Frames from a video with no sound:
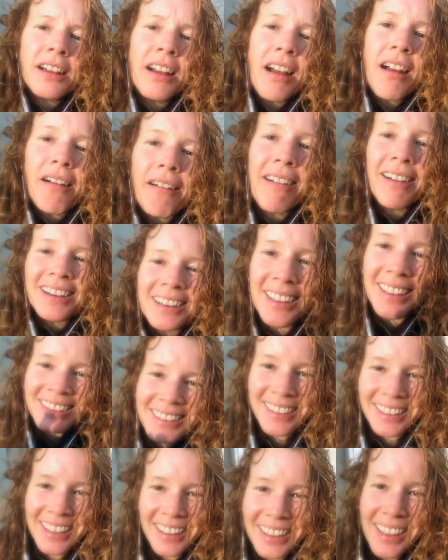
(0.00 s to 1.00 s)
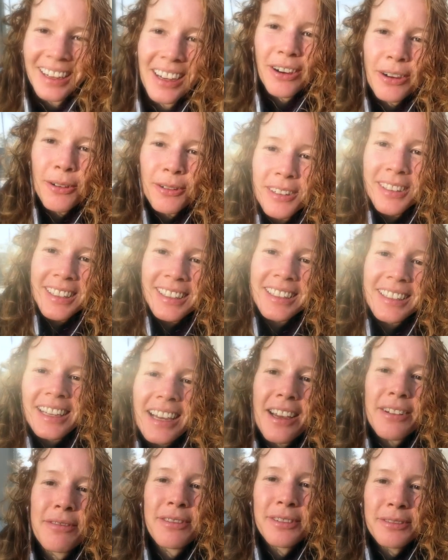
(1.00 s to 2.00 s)
Oh, holding the
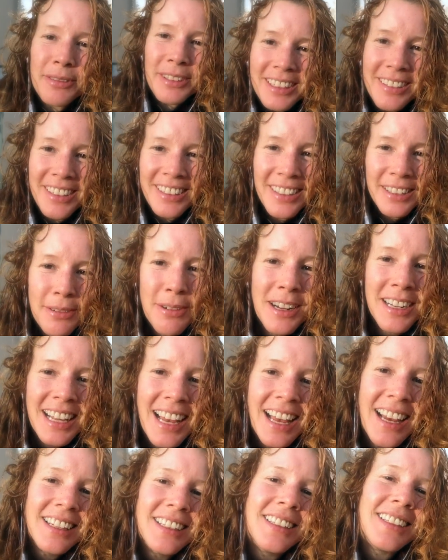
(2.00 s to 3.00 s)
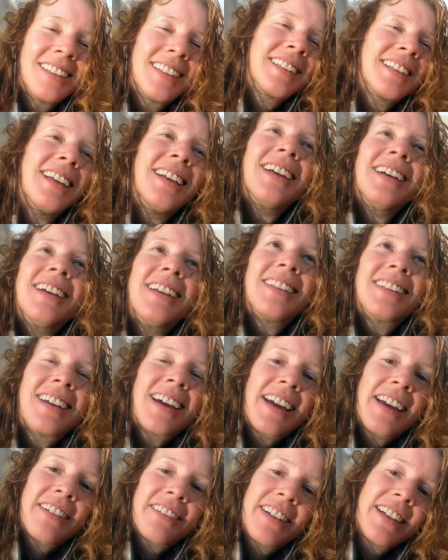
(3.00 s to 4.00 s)
iPhone with just one hand is
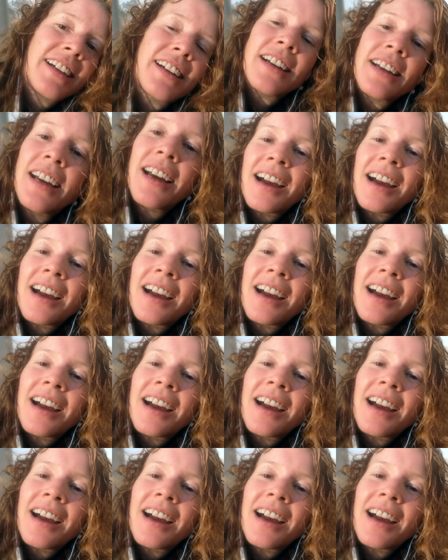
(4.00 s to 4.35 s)
tiring.